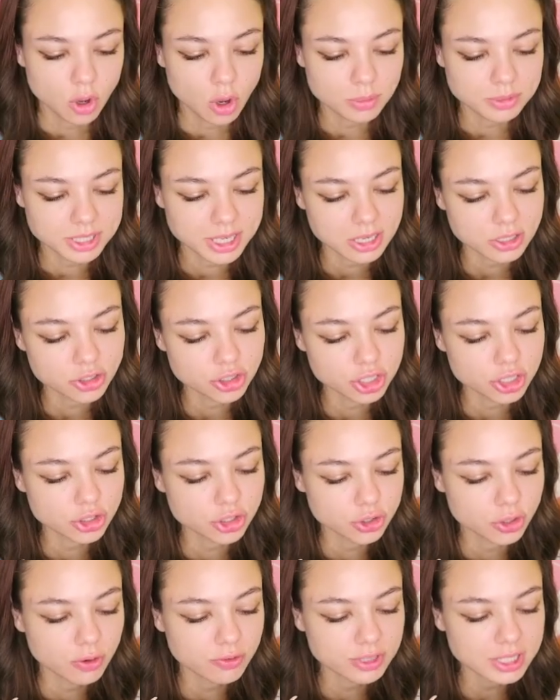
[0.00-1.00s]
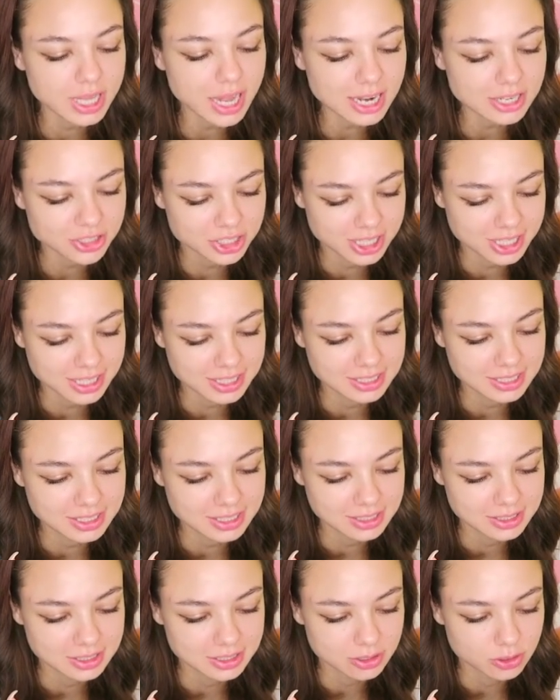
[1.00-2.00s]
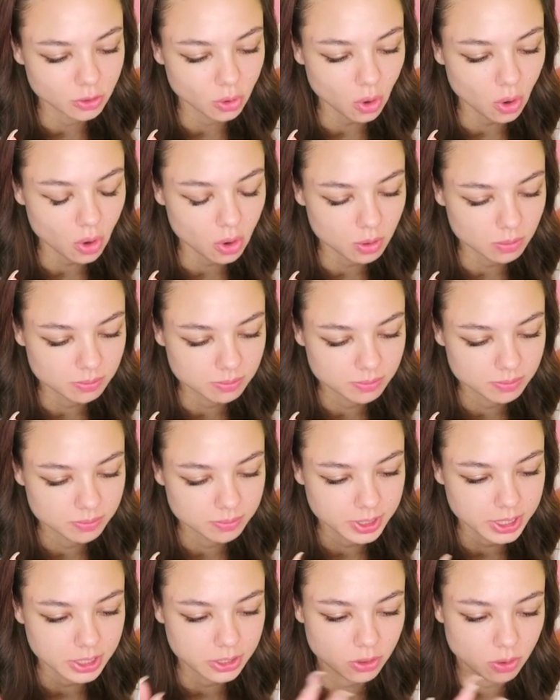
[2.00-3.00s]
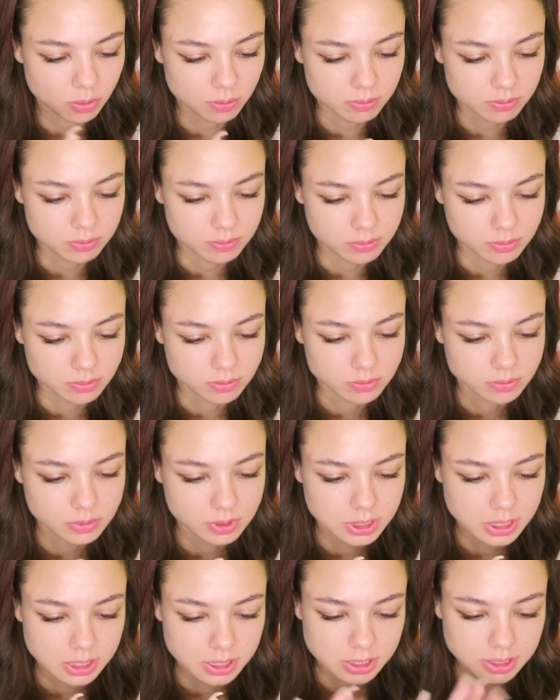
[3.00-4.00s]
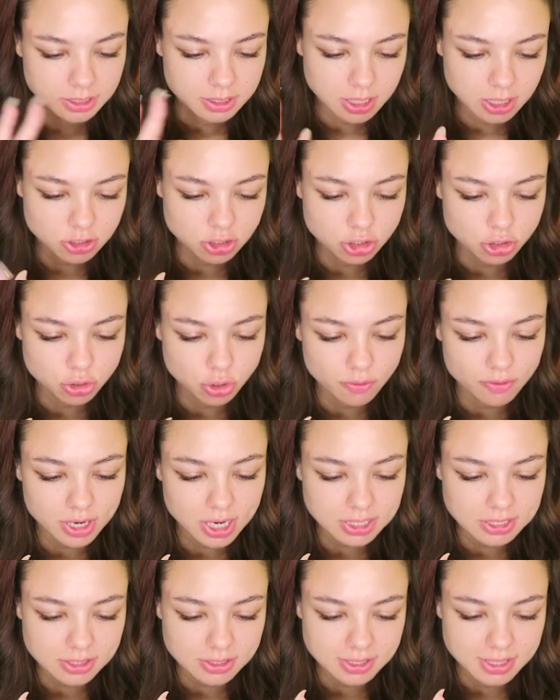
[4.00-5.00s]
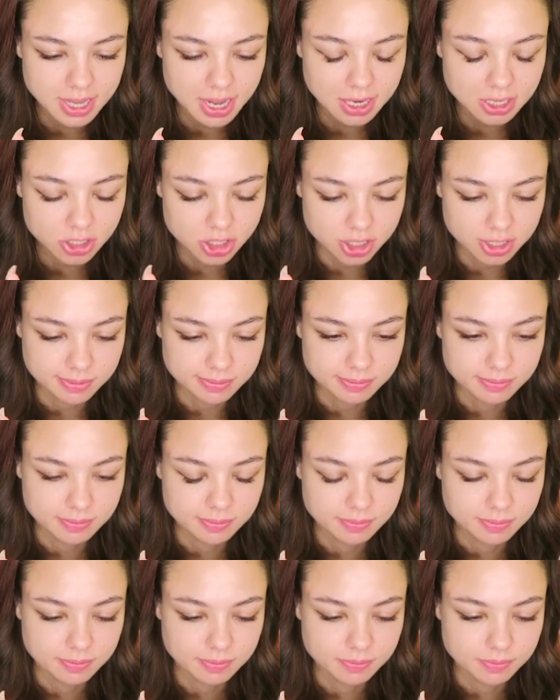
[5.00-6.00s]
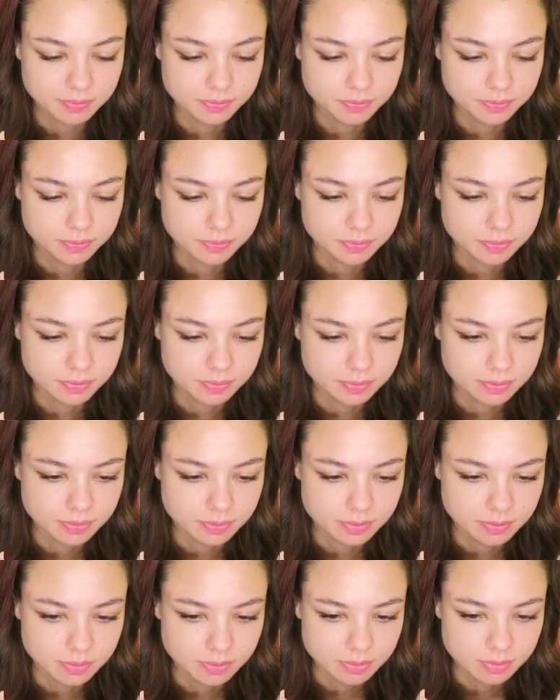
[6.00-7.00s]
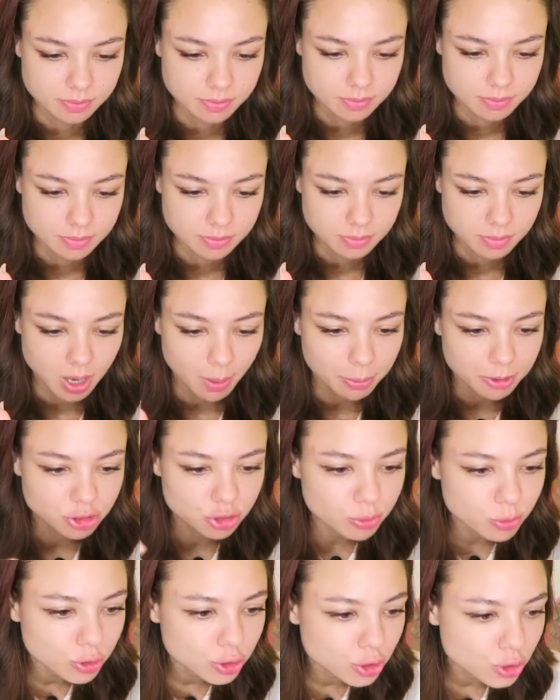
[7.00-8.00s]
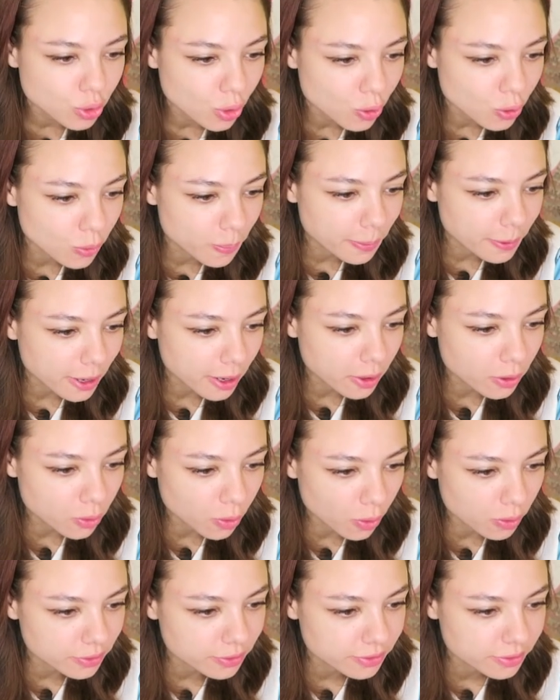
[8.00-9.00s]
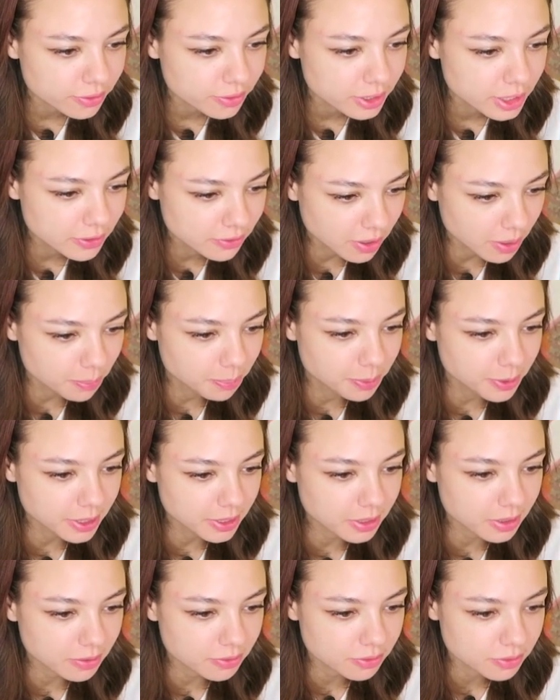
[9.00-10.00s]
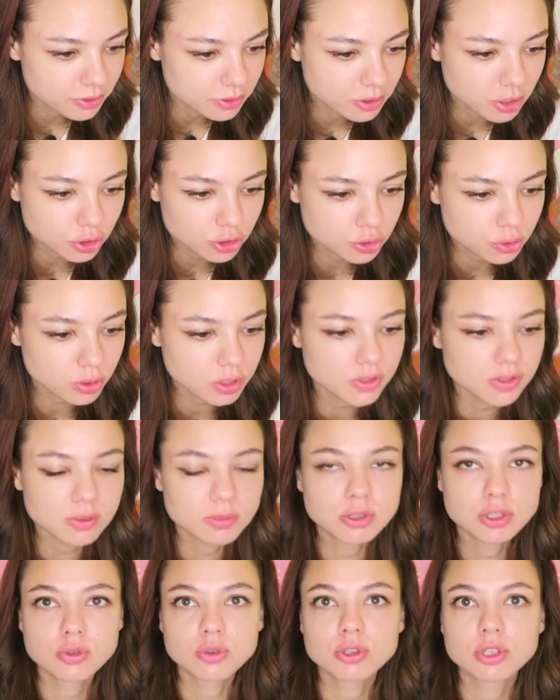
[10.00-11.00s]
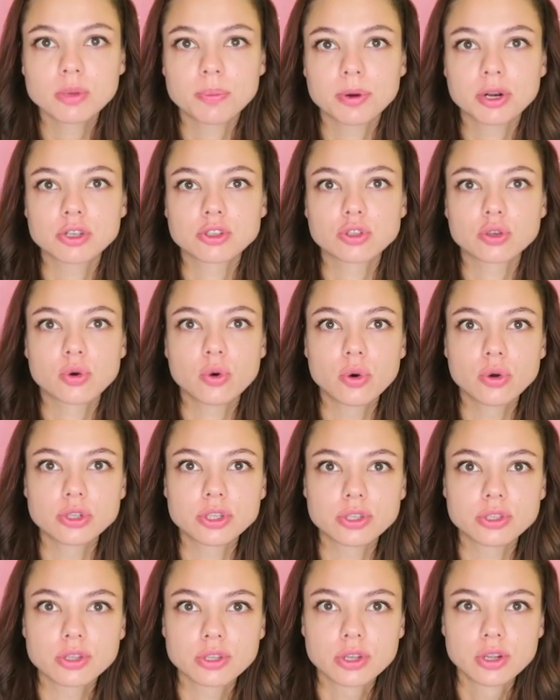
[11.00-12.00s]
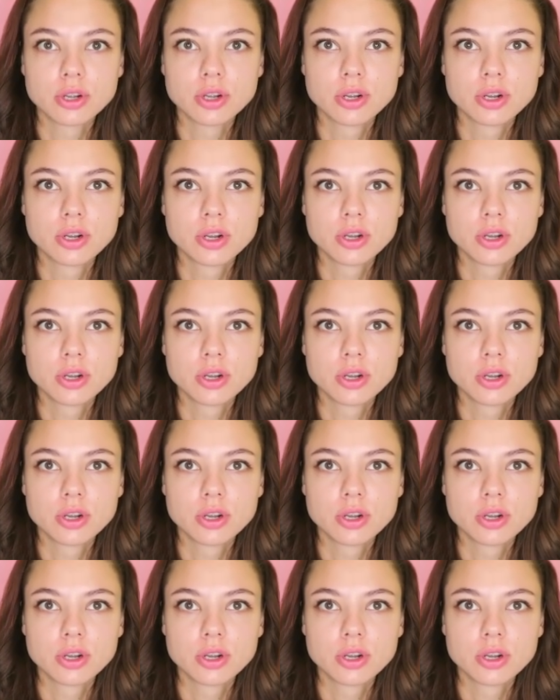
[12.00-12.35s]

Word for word: Tom, tell me, what do you want next? Tom, hello. Tell me, what you want to do? A story about vampires and blood. Why it's all about blood and vampires? What's wrong with you today?